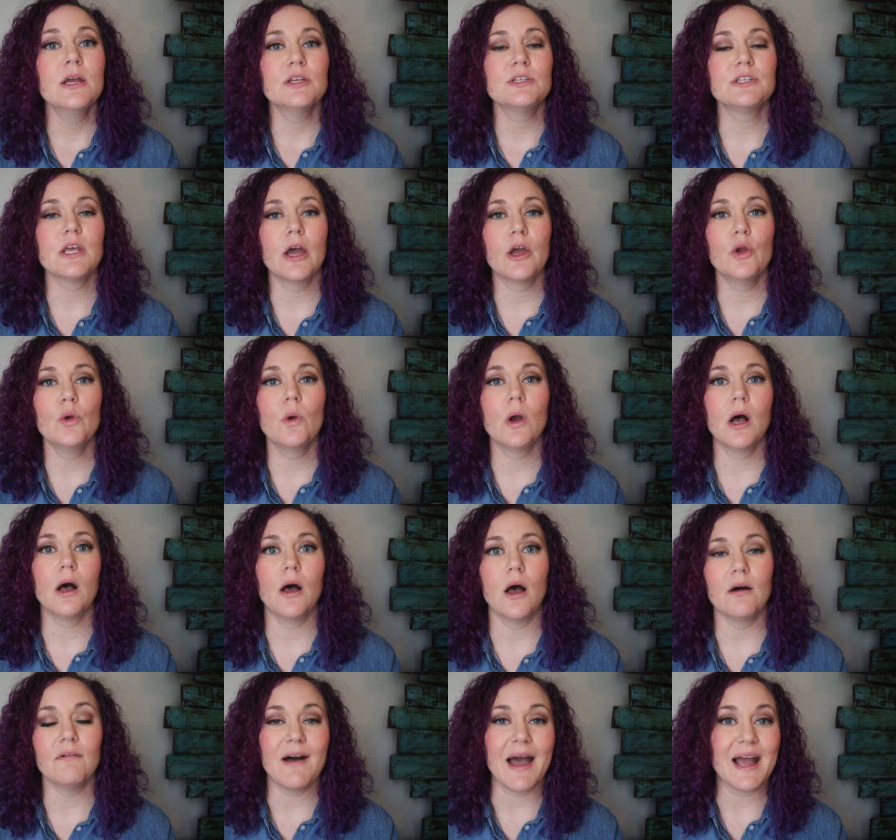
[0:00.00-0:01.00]
So
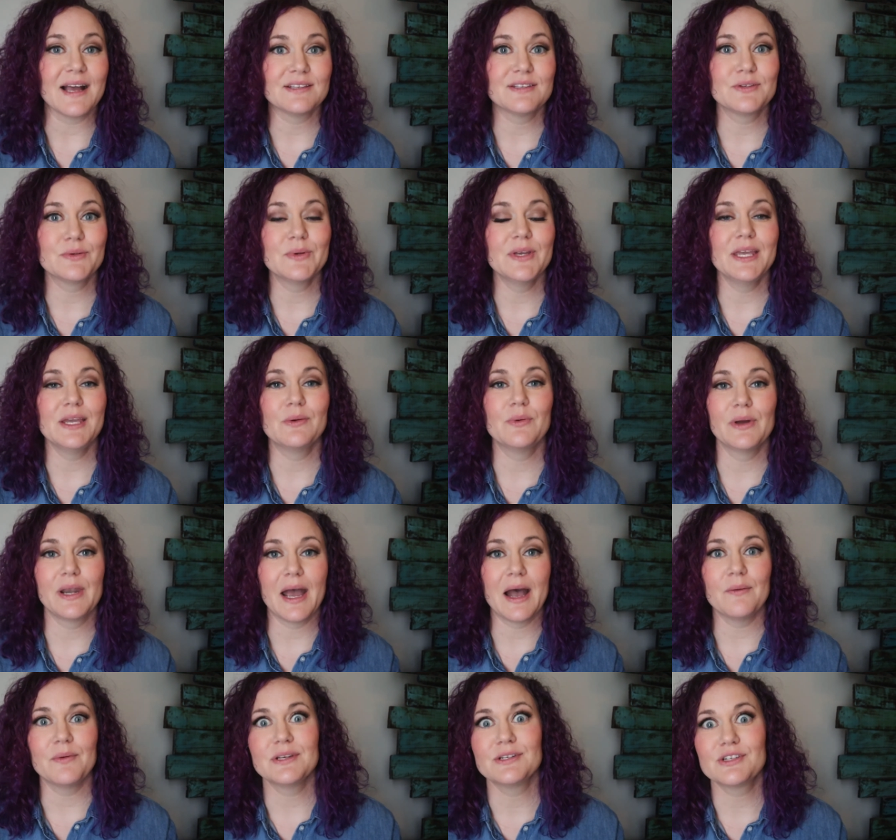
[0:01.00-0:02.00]
last week when
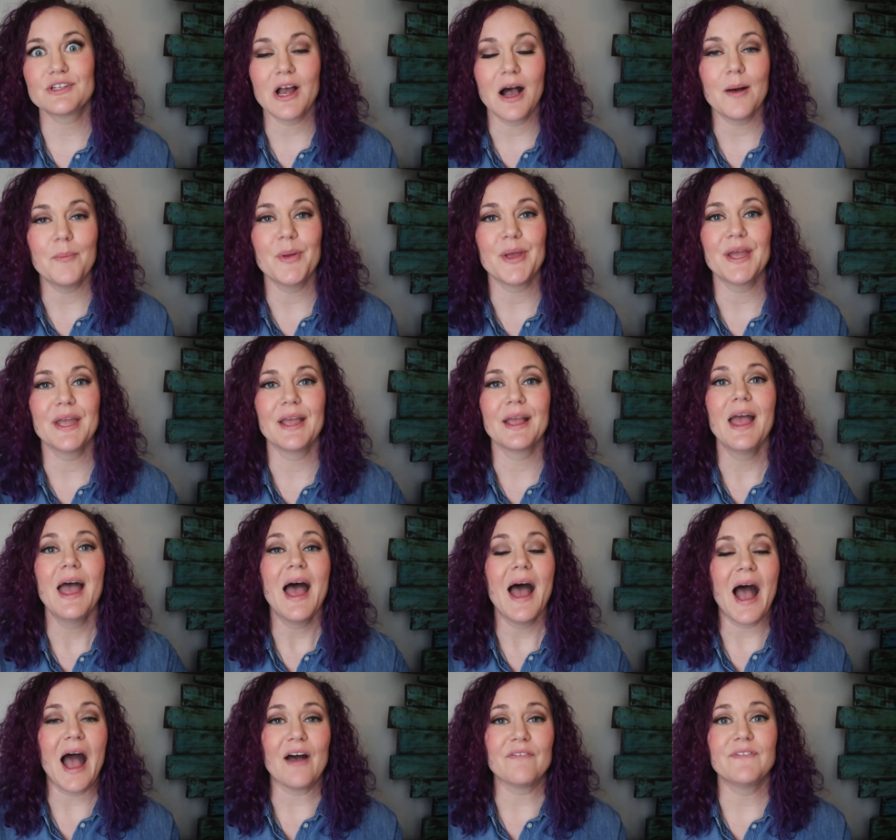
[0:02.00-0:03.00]
I was shopping,
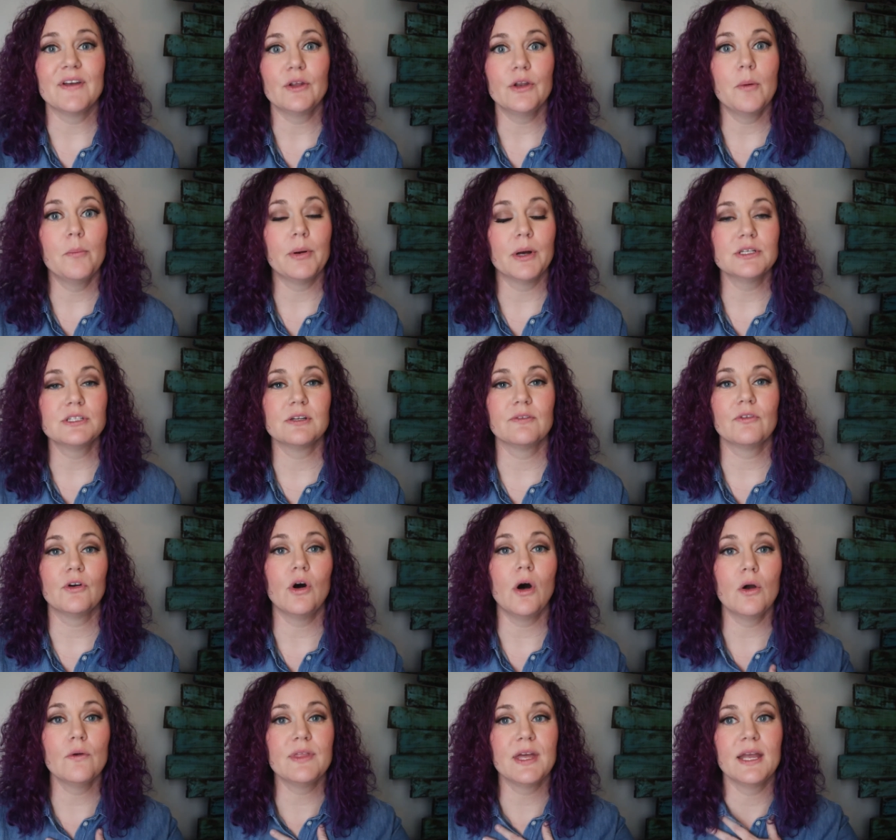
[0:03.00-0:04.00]
I found a bunch of
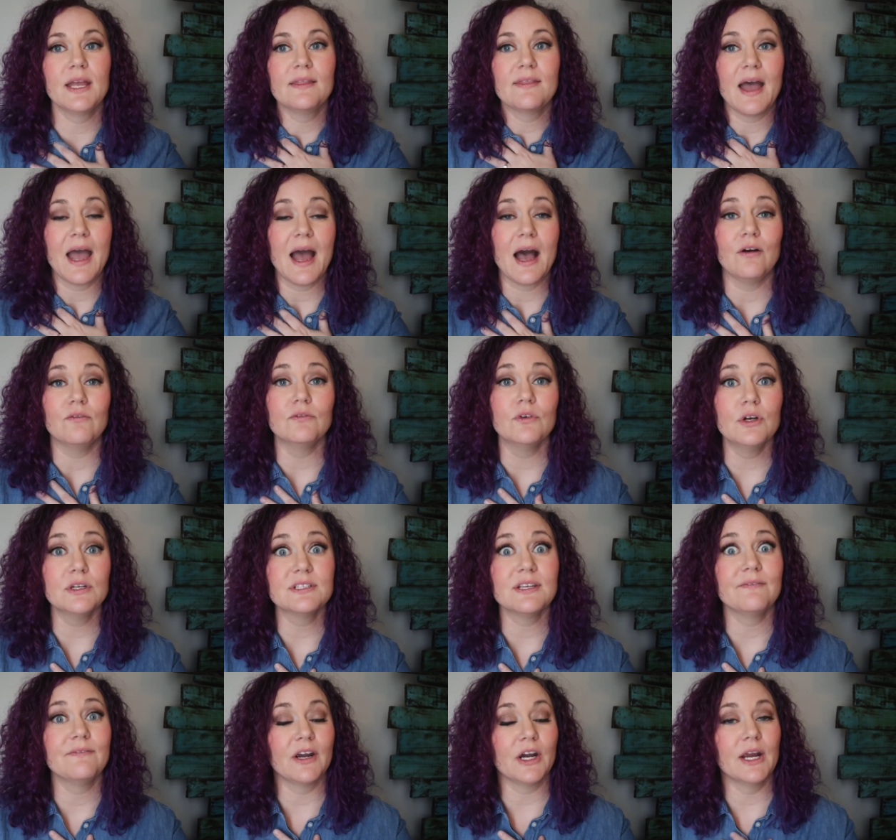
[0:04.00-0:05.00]
clothing that
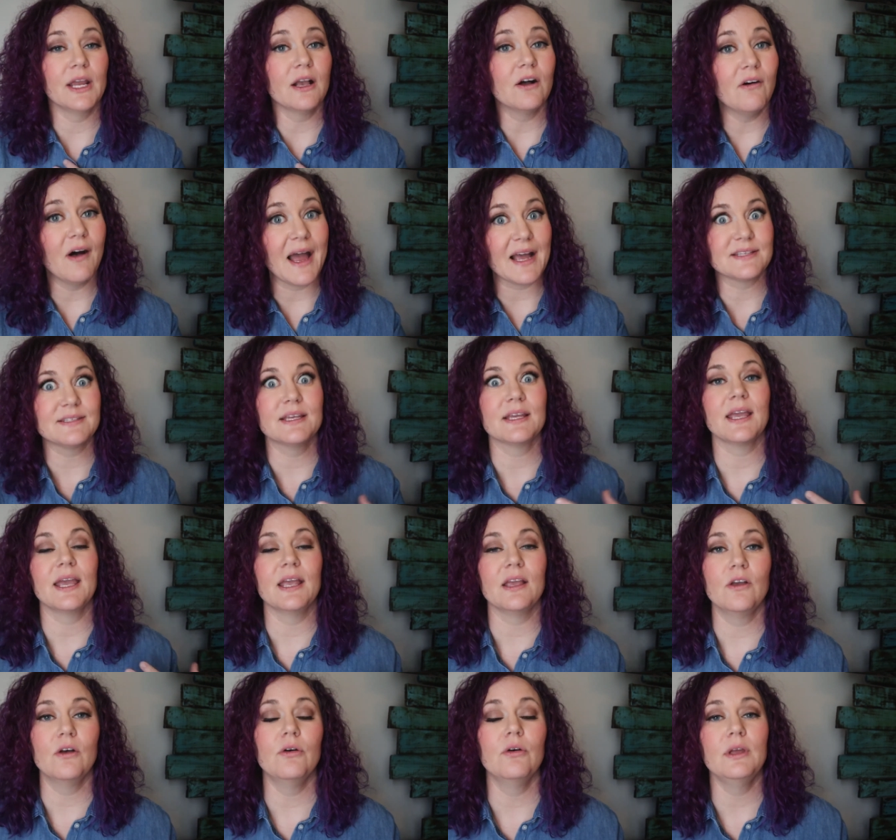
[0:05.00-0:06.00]
looked very classic
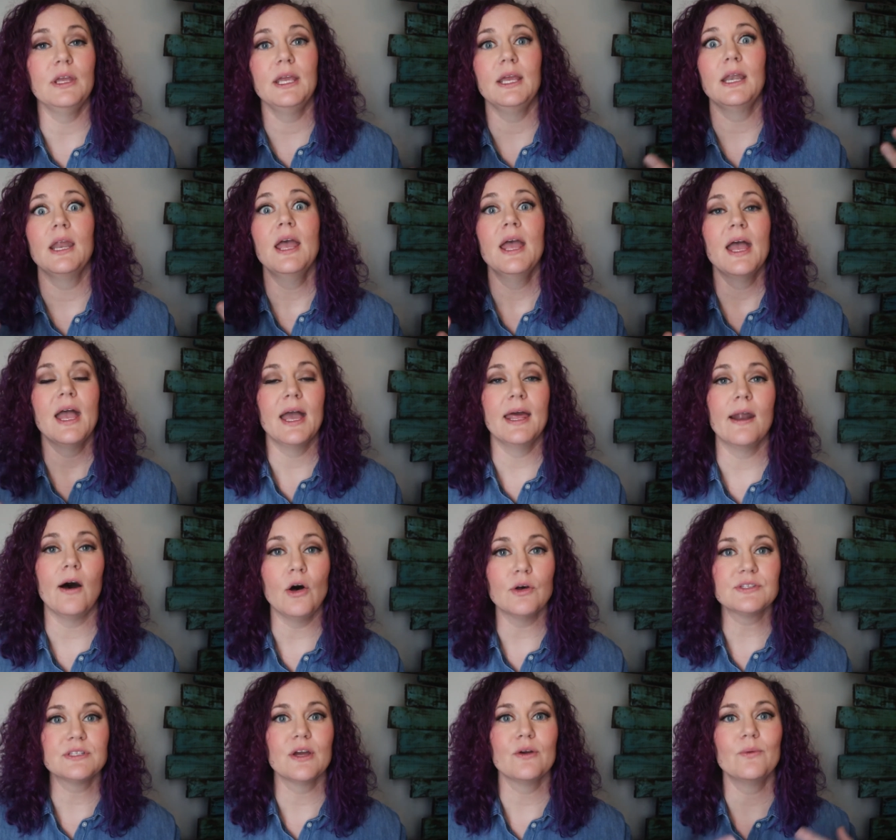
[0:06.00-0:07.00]
and clean and
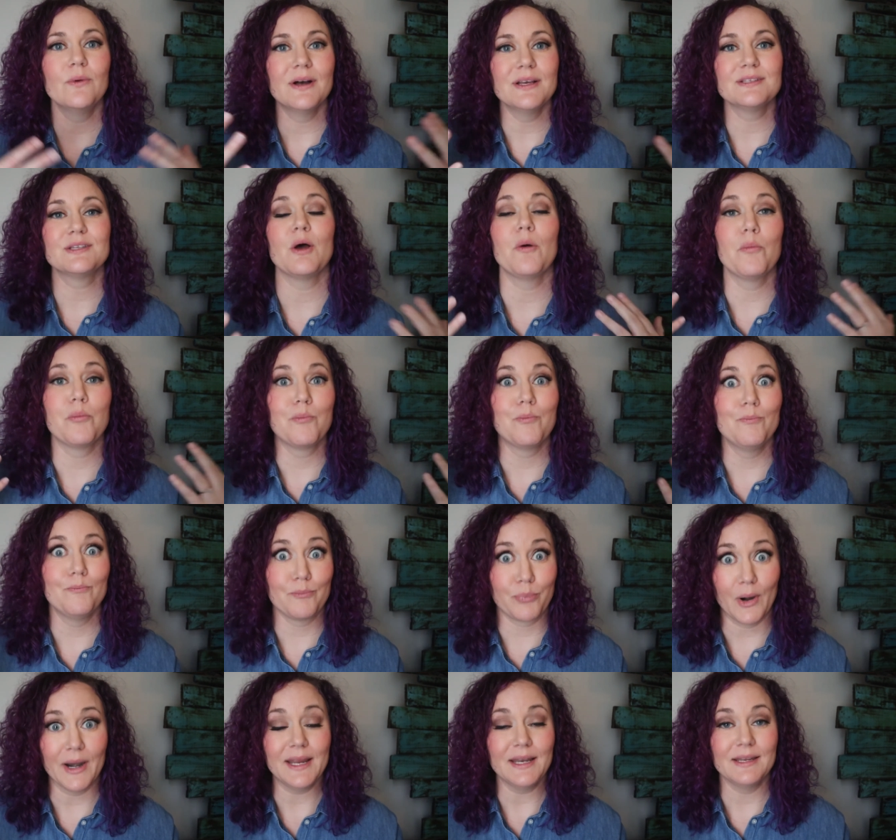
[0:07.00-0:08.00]
also was
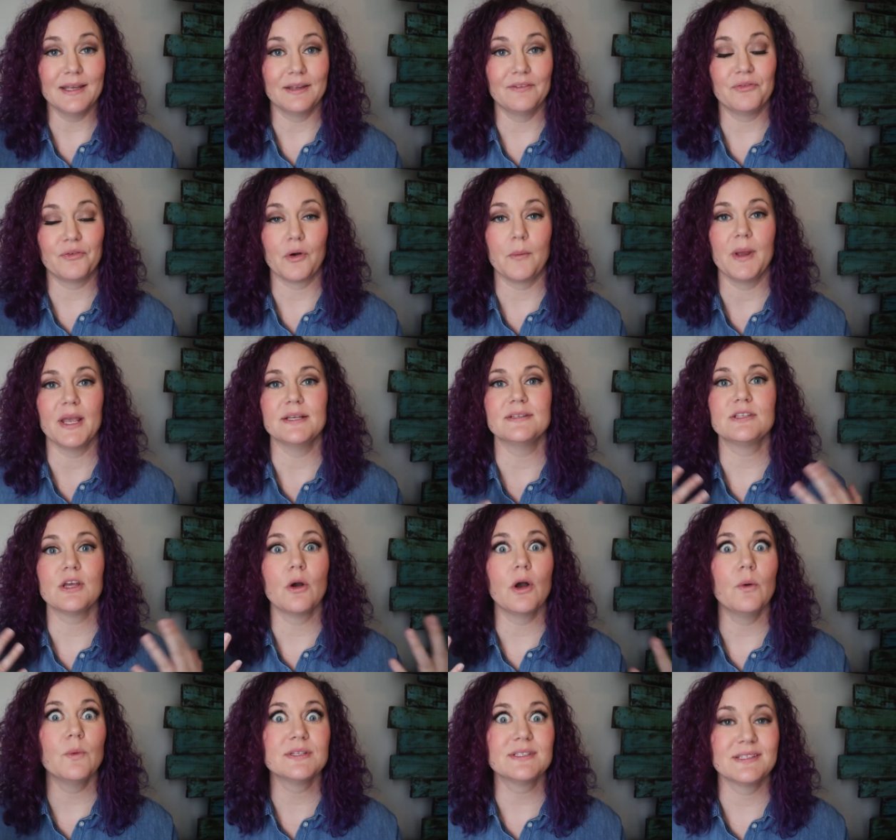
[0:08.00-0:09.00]
branded for me.
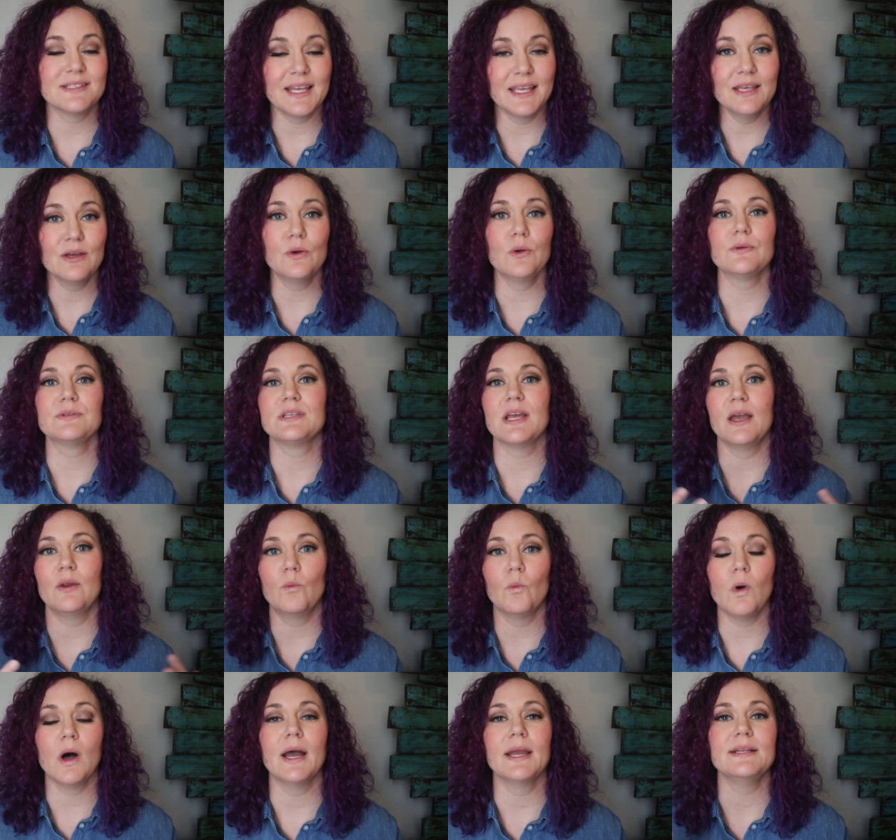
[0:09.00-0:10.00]
So it was teals
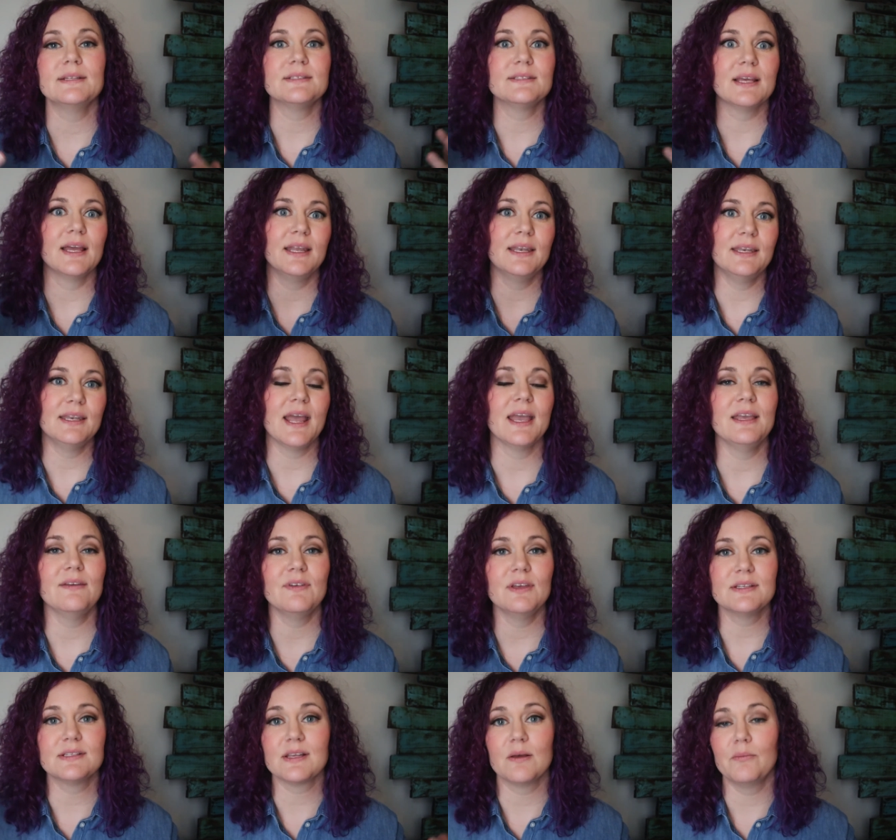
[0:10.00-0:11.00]
and whites and
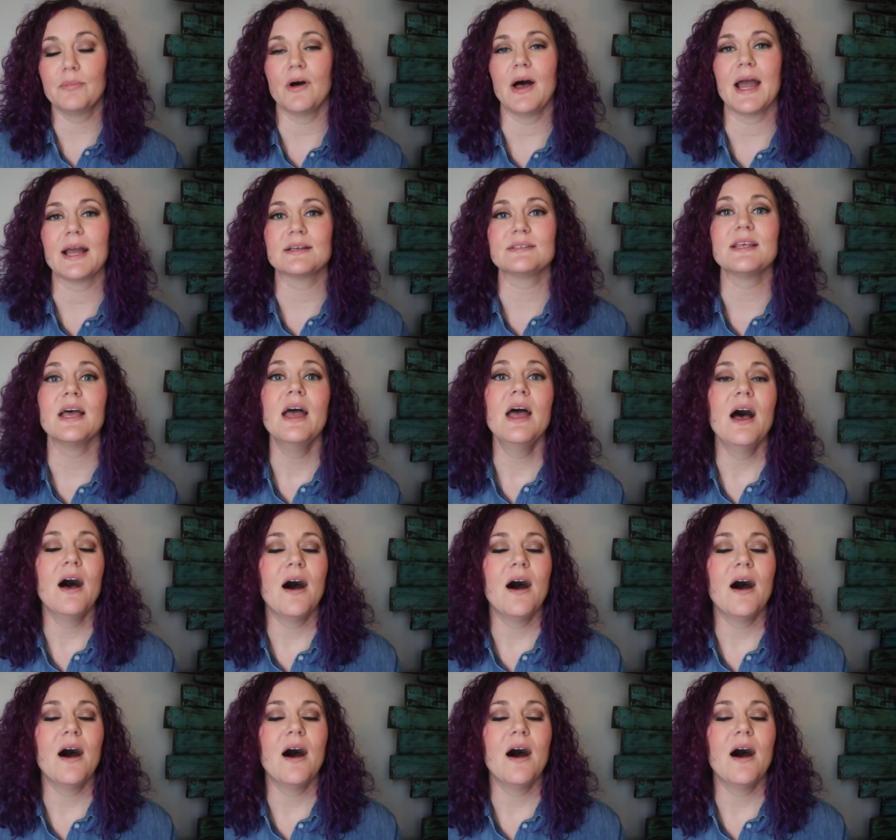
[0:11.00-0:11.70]
navies and blacks.